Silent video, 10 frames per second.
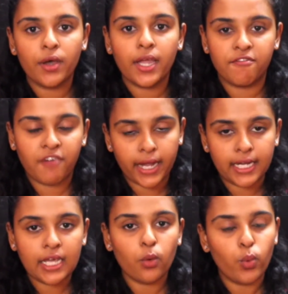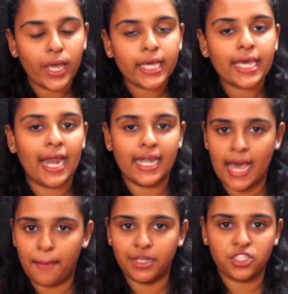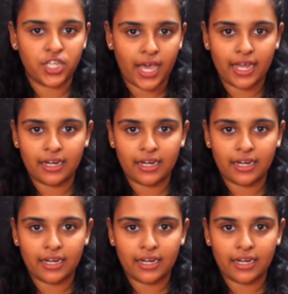you in fighting weak and damaged